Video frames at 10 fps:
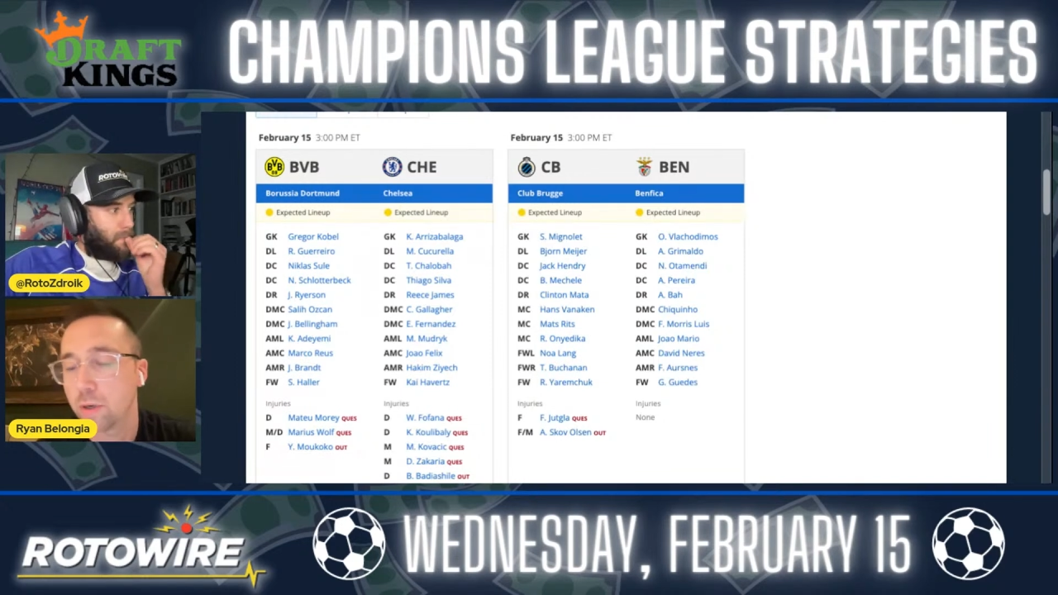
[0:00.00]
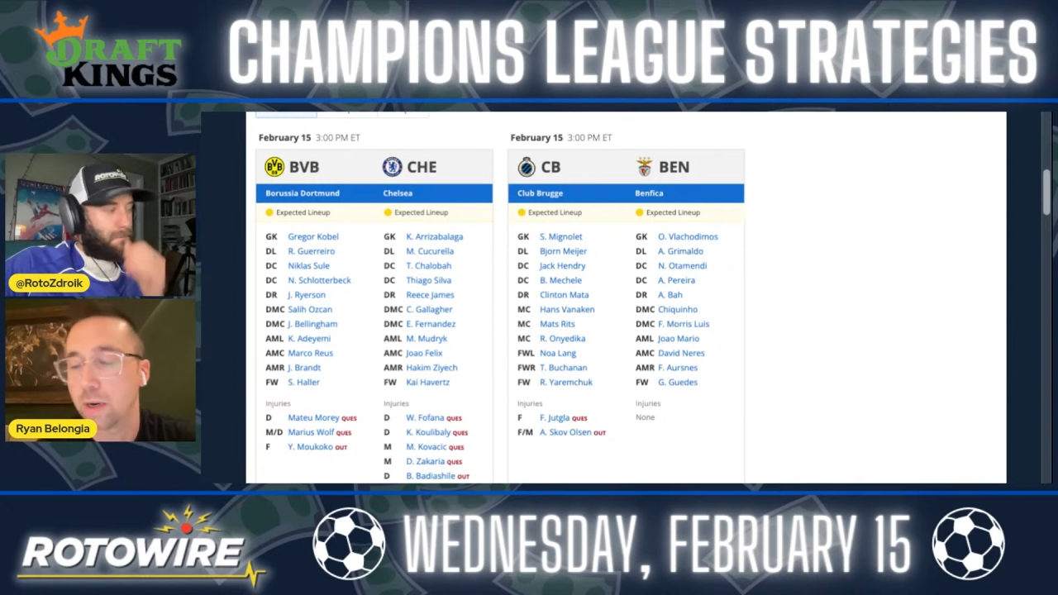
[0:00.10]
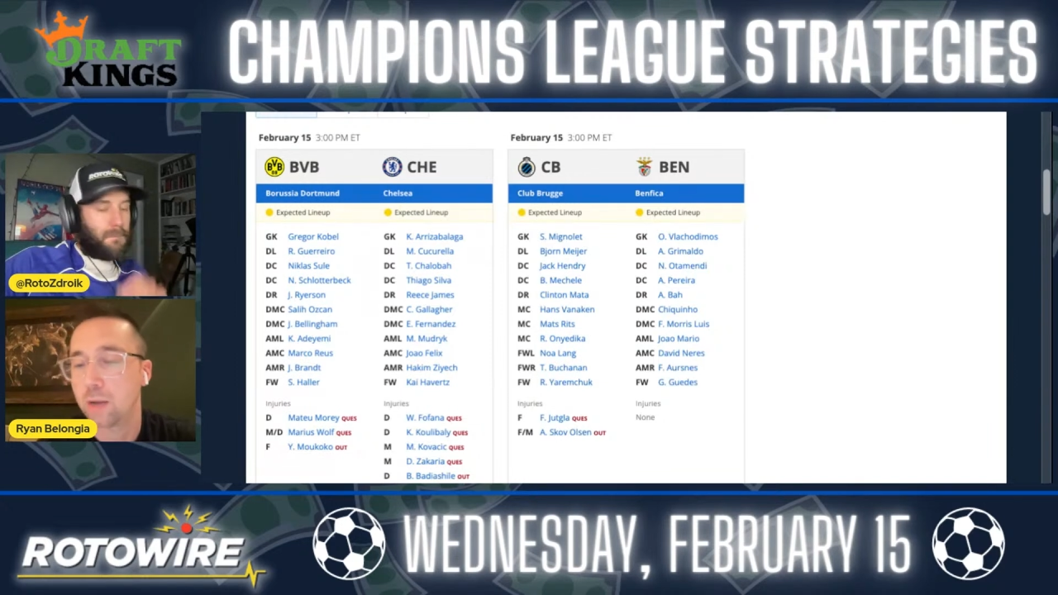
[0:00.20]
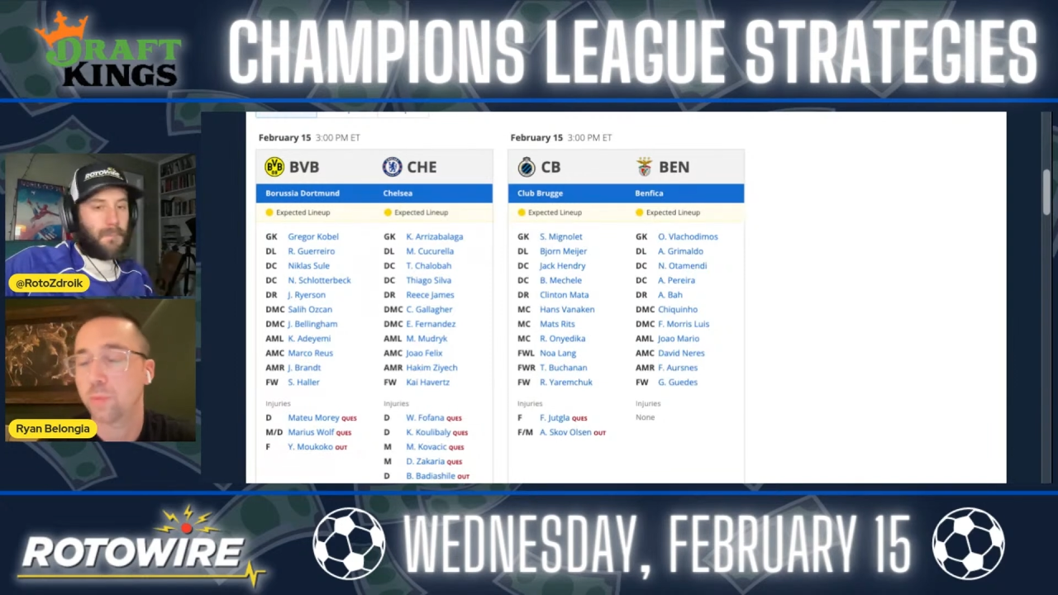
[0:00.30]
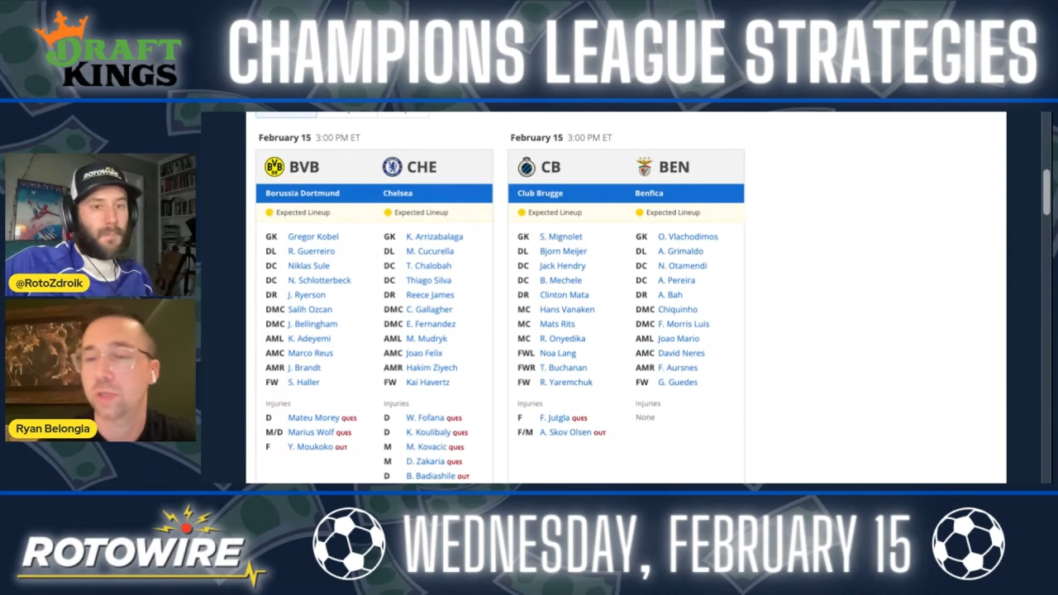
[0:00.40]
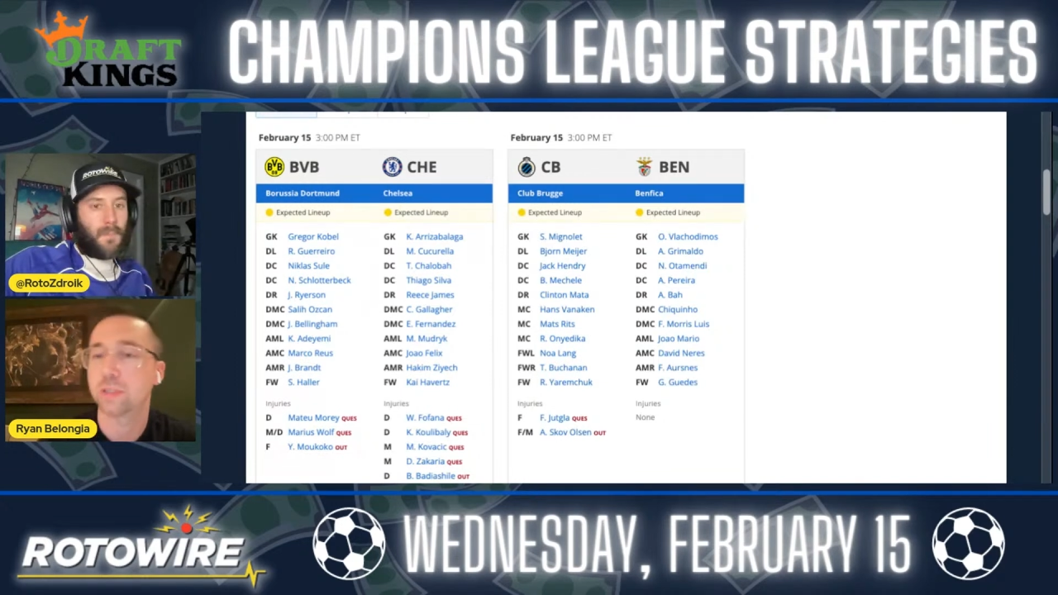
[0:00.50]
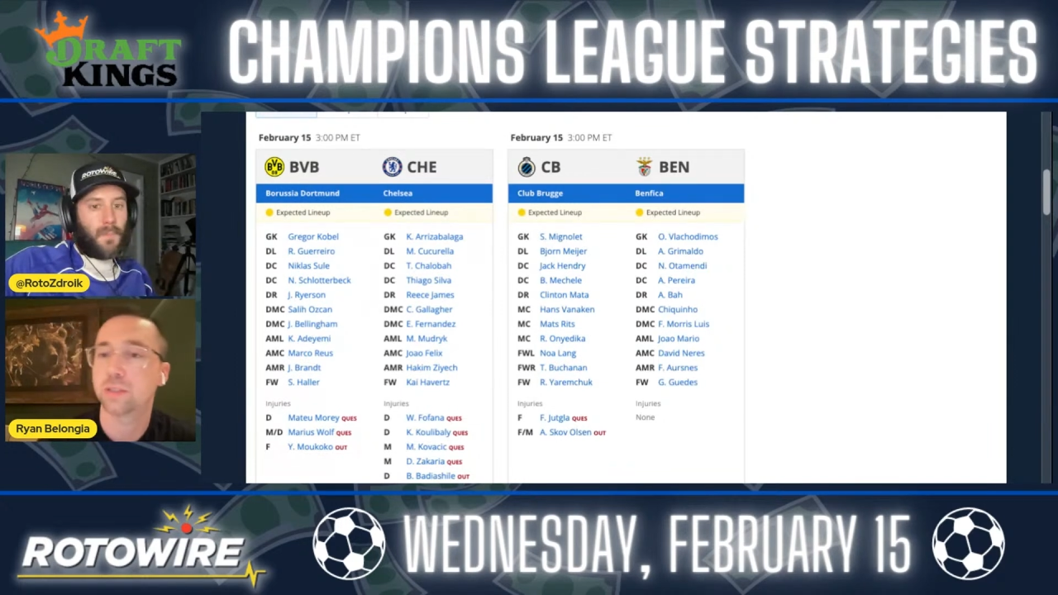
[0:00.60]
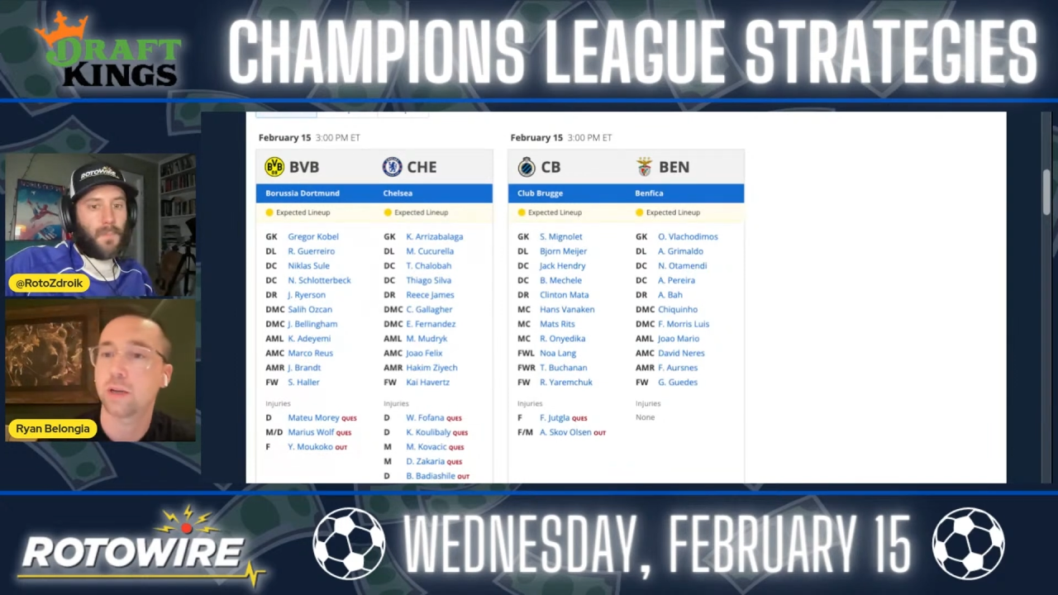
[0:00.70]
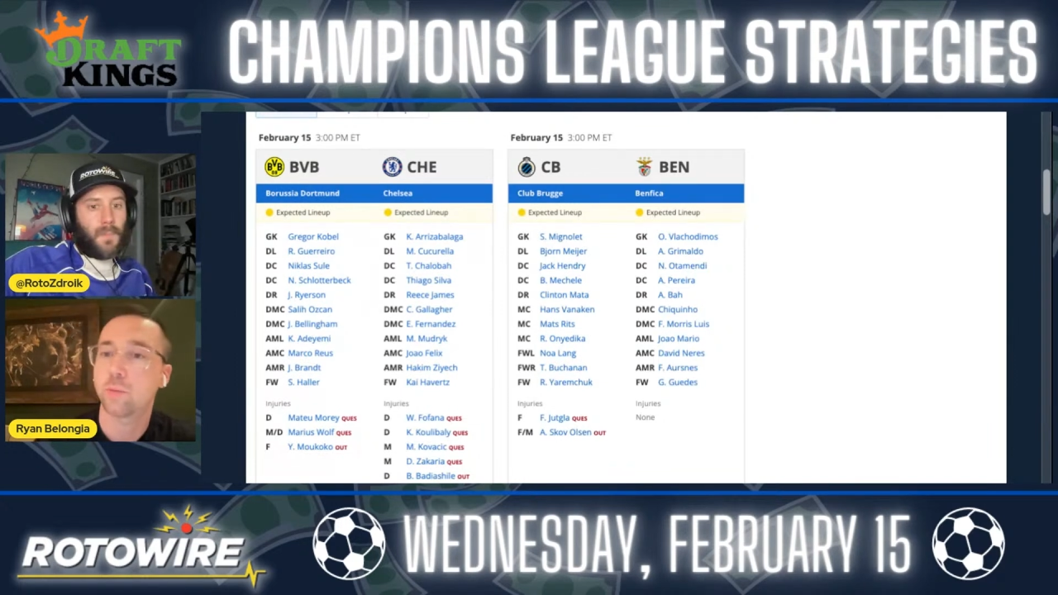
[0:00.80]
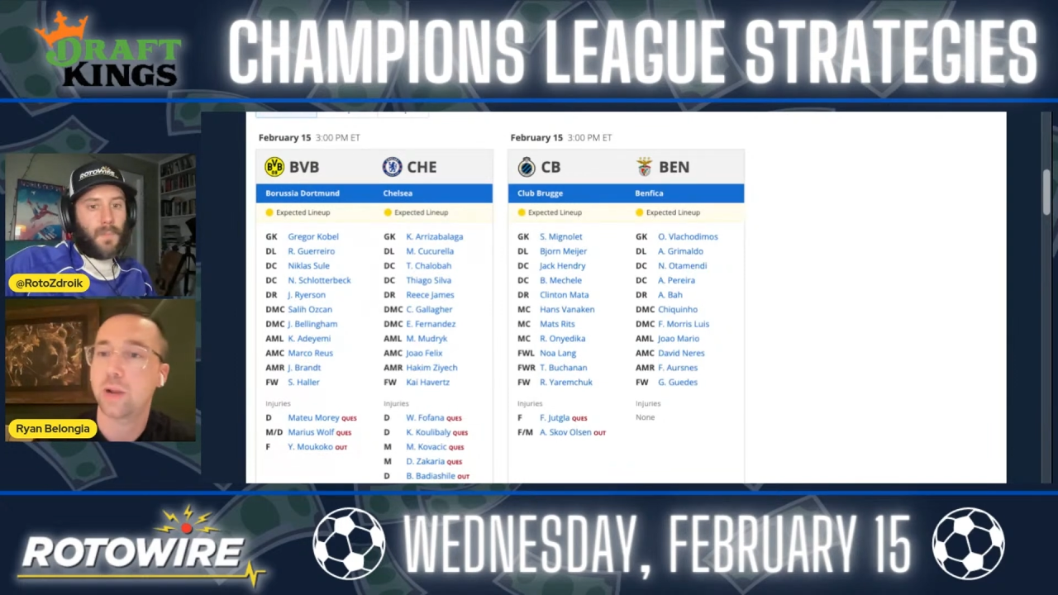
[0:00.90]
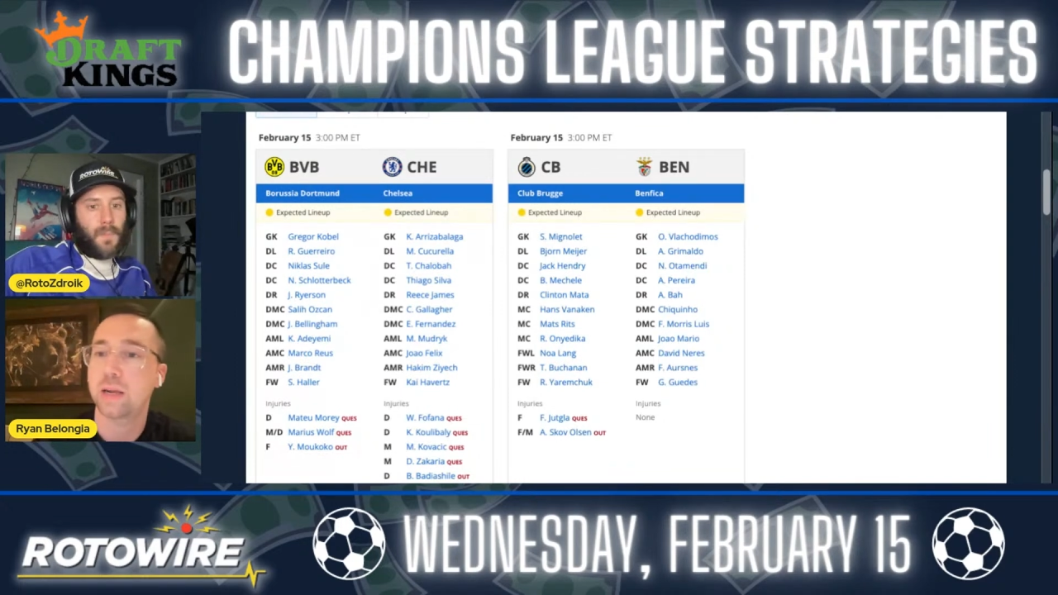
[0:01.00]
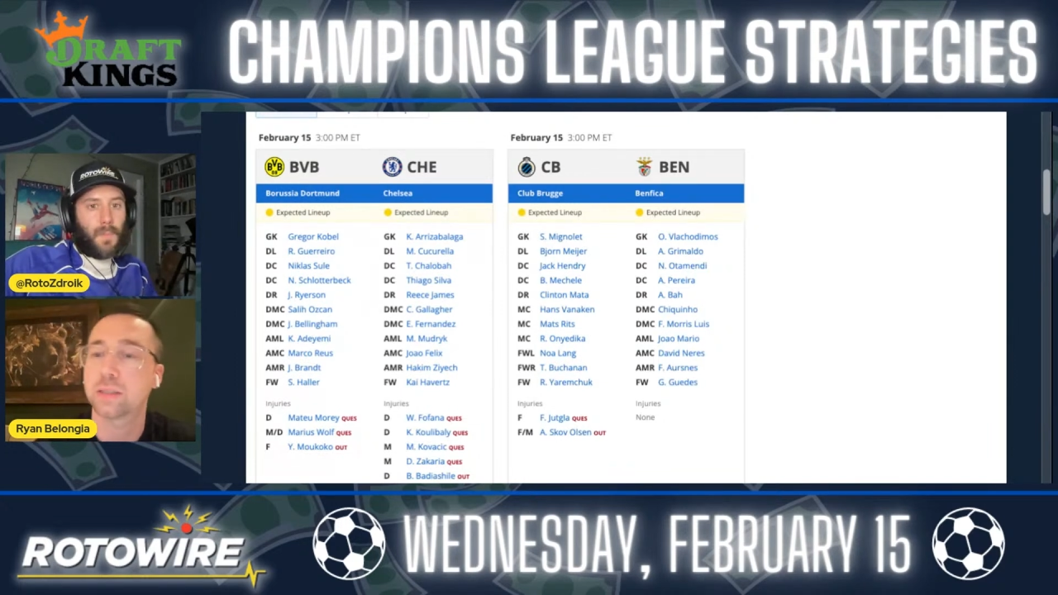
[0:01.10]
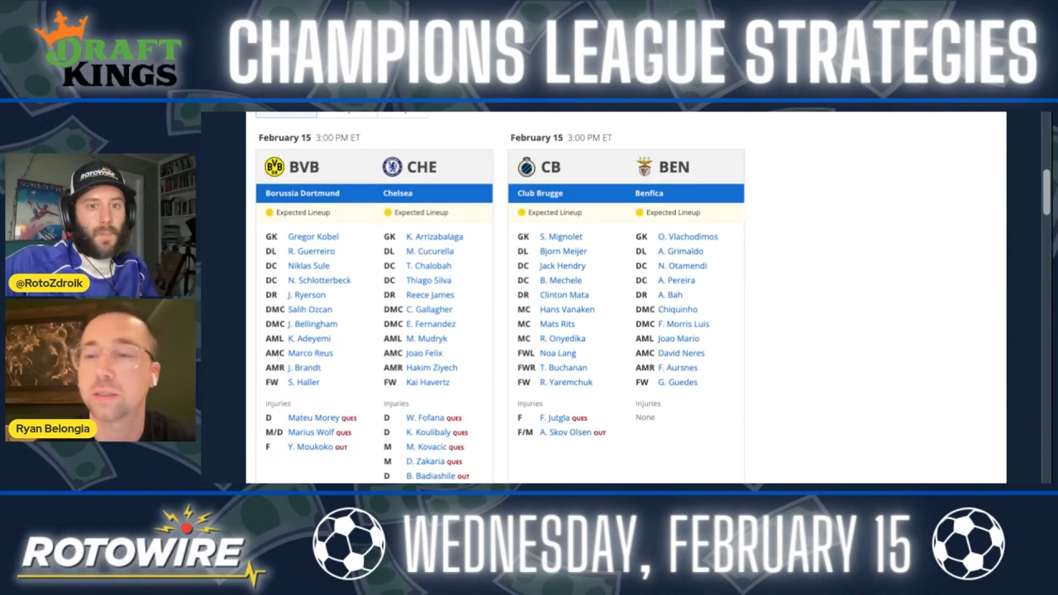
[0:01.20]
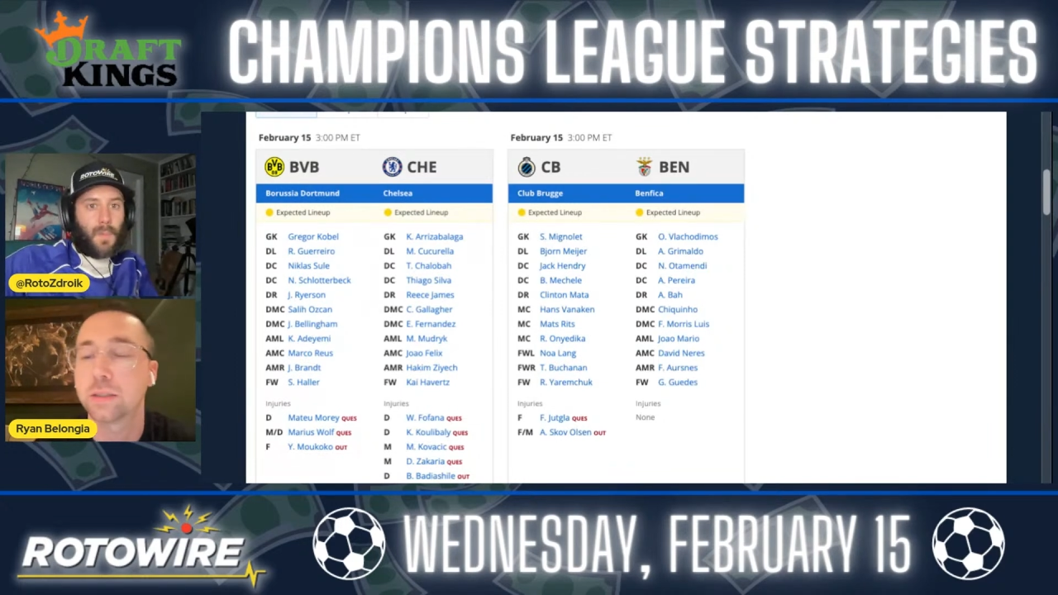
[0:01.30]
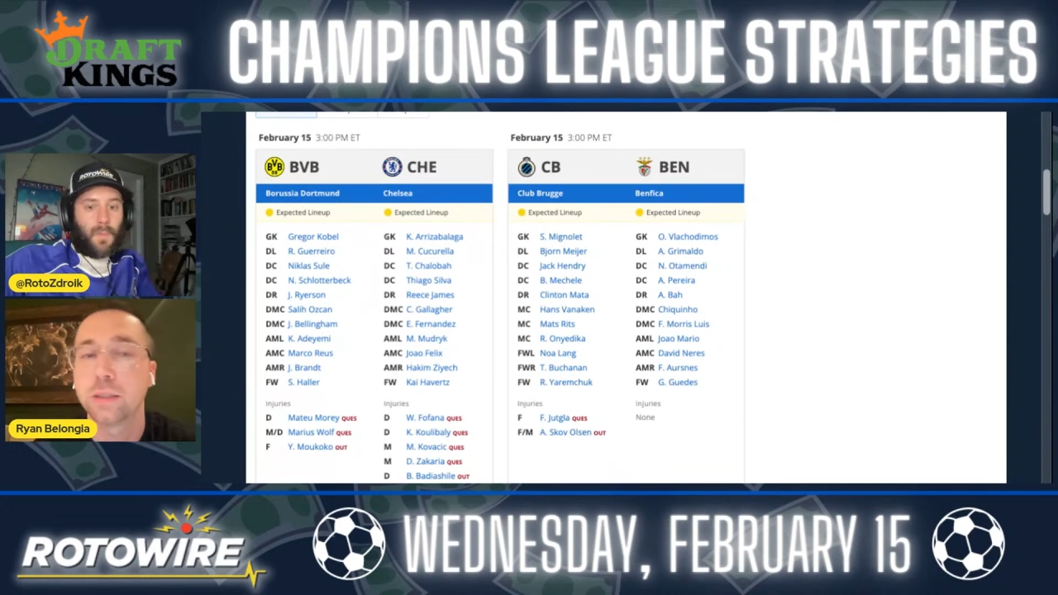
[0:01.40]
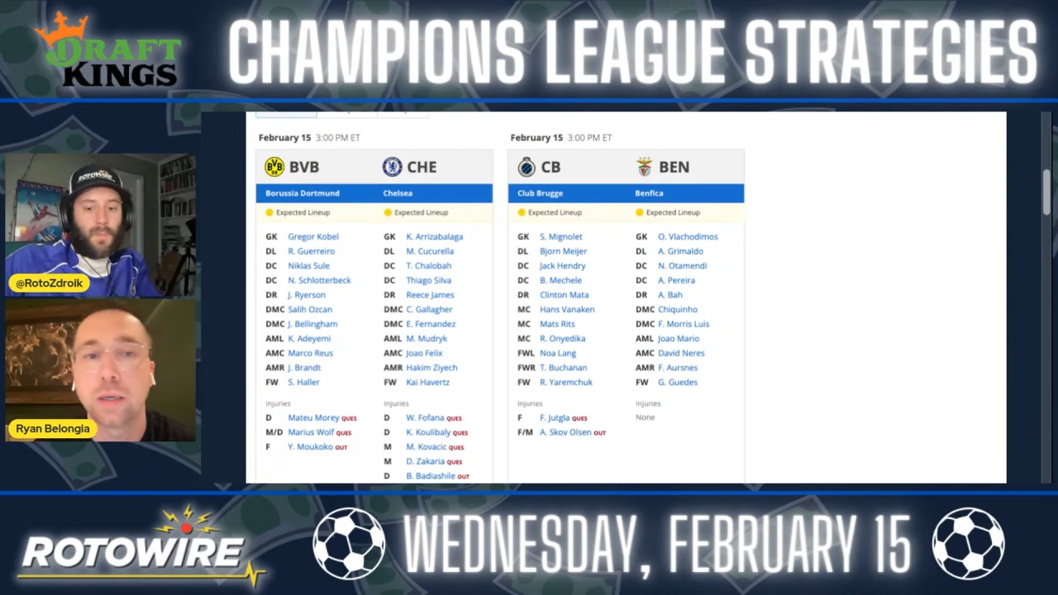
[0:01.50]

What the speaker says: not playing center backs,